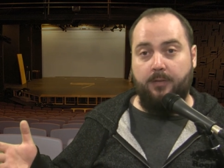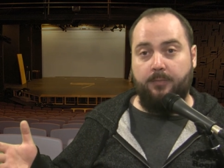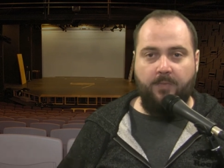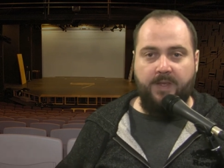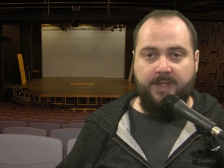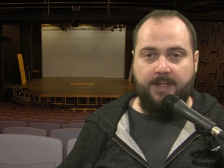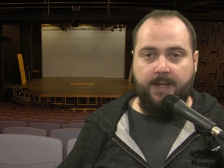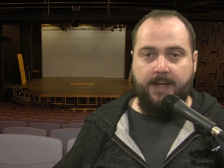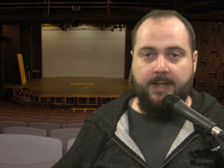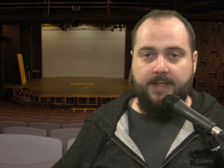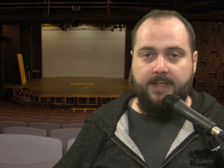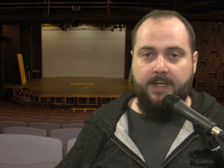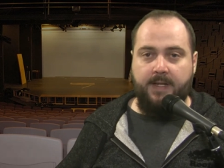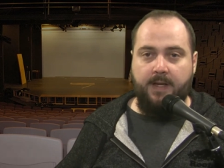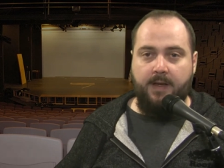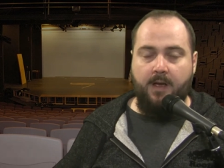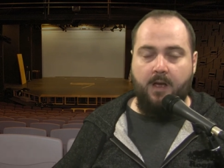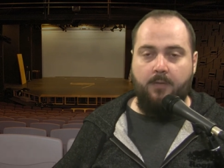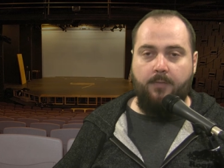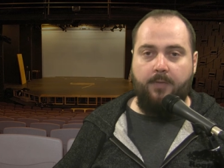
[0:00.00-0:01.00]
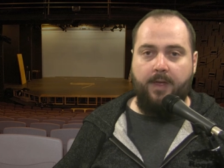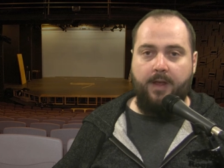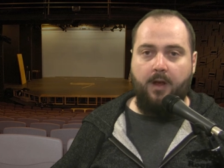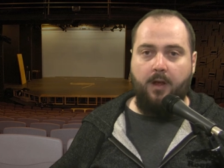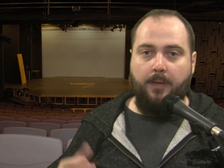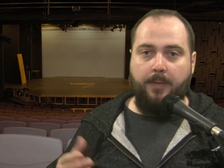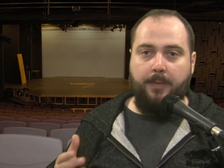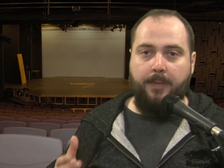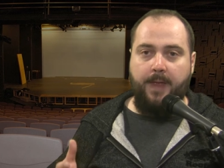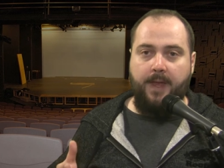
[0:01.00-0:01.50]
This idea of an
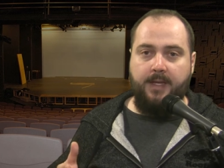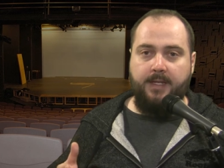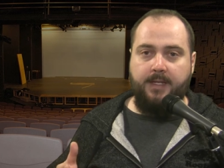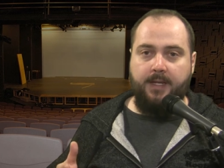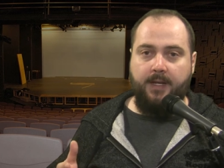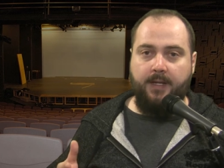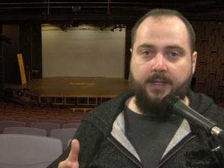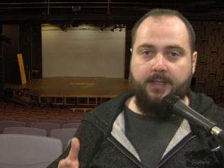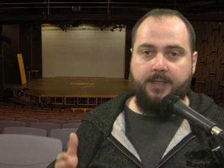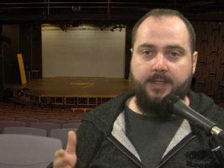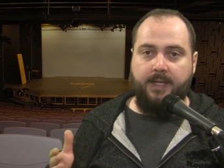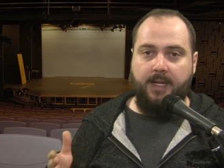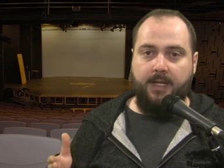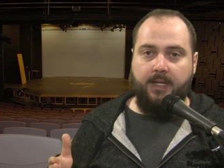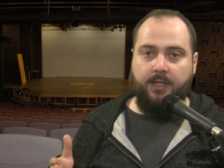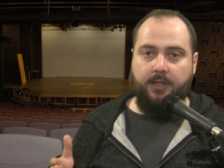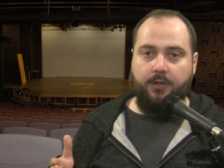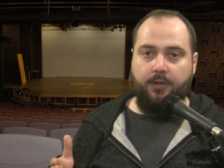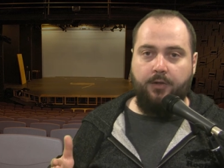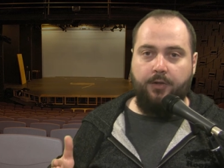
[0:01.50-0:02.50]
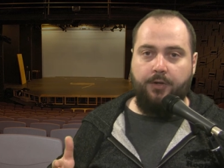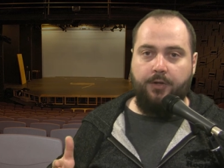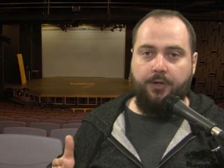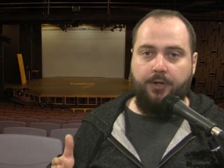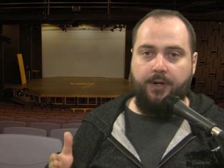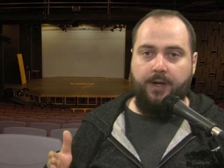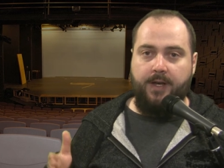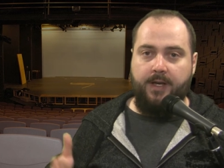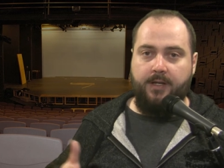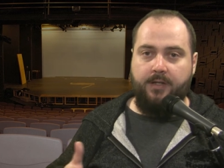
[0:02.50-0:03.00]
authentic, singular,
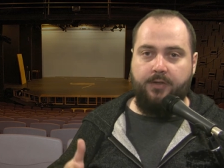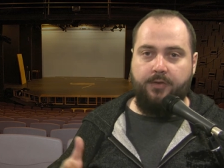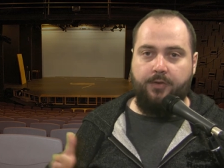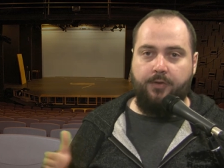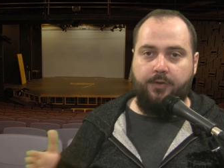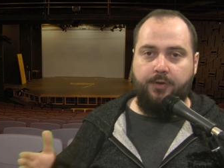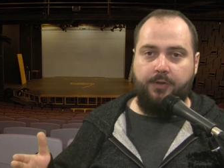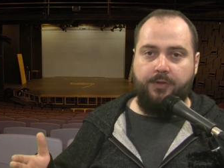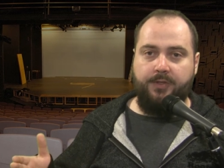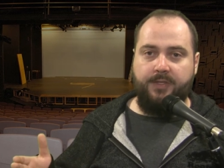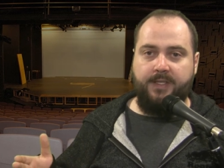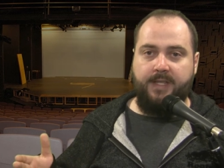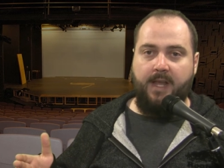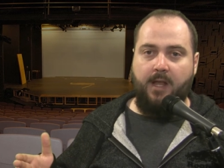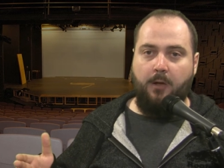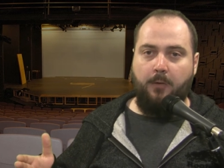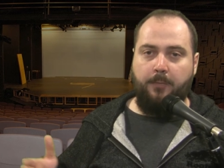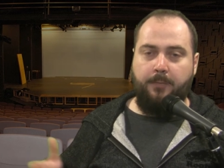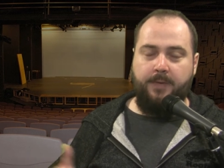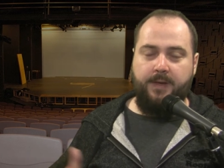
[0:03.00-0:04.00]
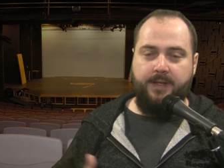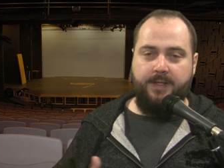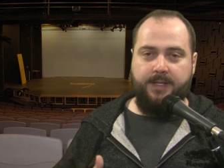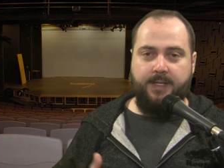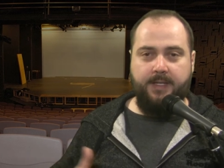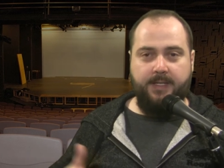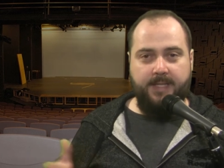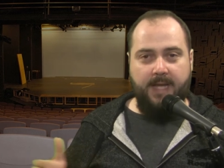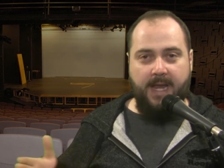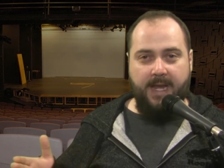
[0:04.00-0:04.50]
internal self is
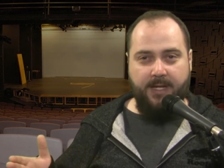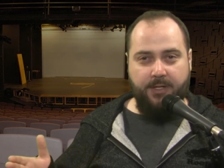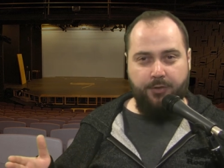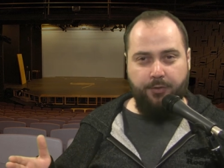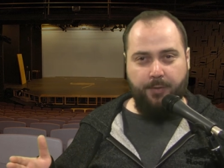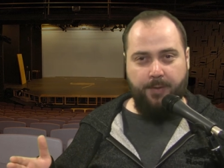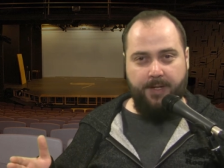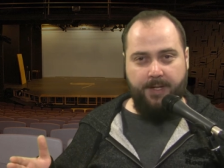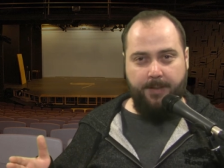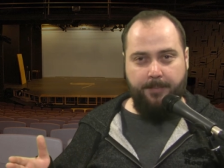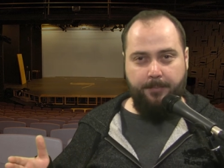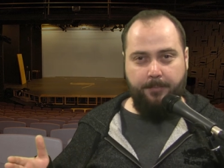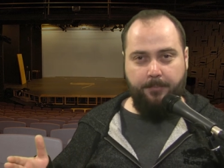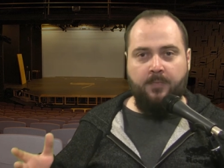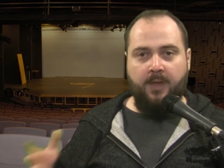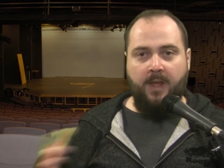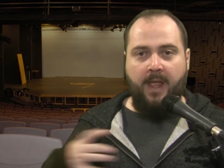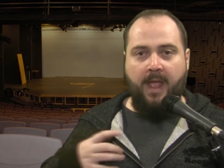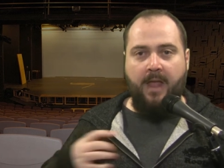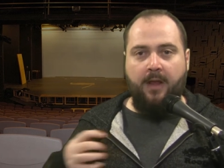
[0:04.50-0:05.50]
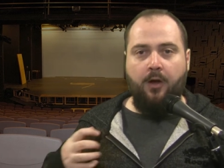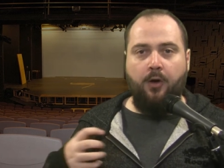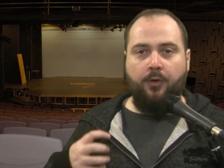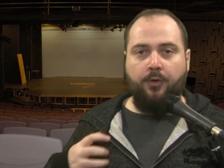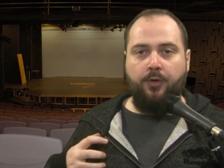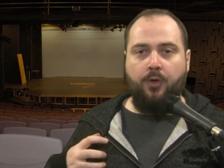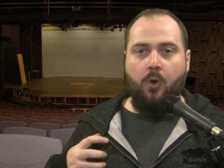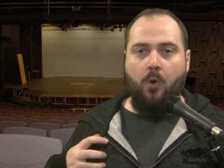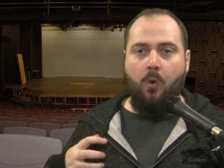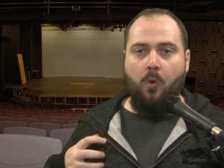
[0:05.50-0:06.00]
a daydream. At our
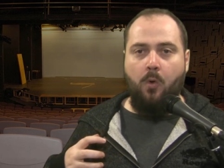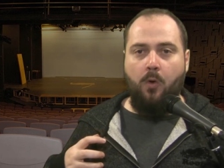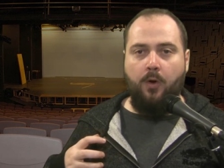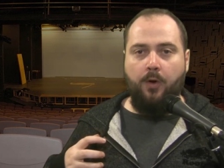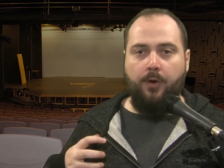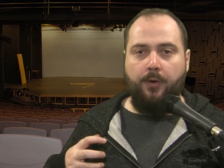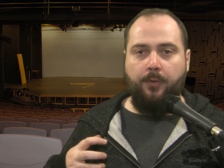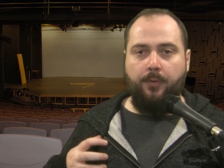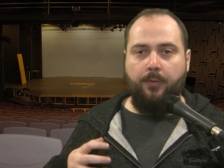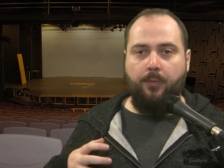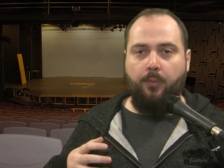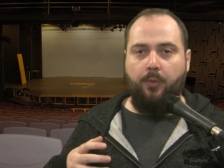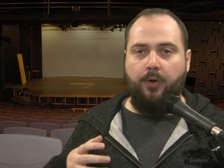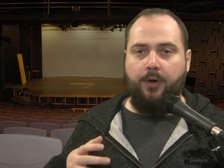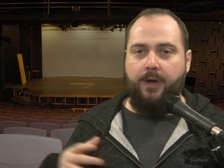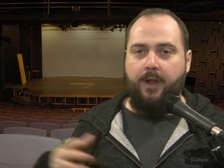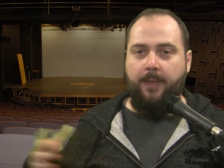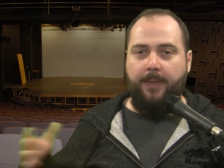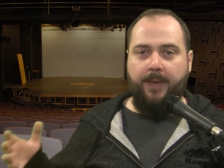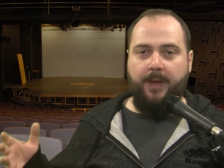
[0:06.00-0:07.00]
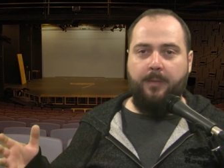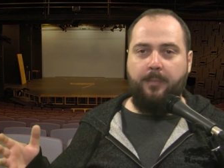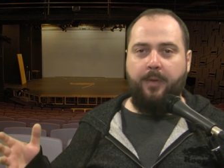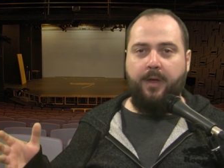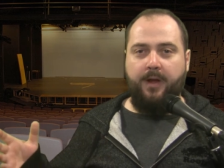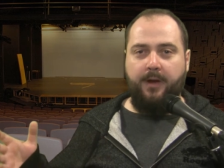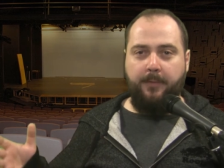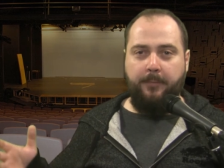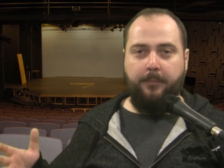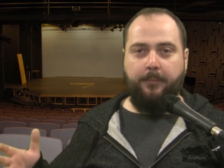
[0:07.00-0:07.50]
core, we're nothing
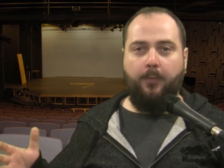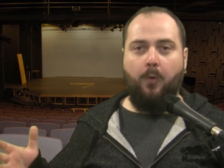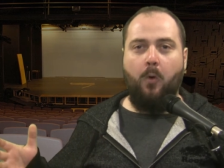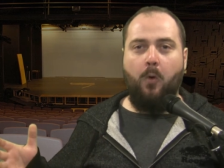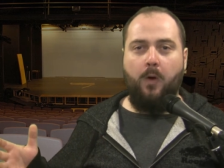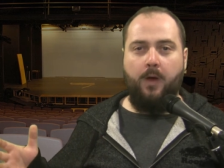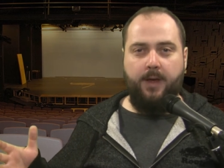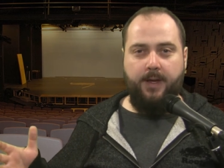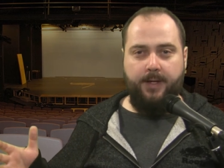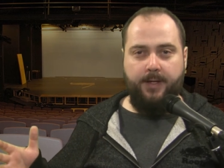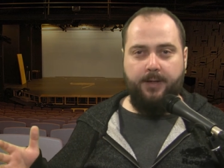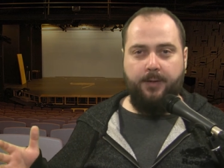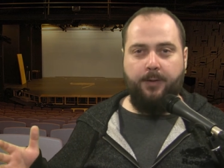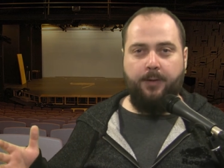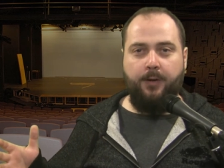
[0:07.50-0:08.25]
but a void.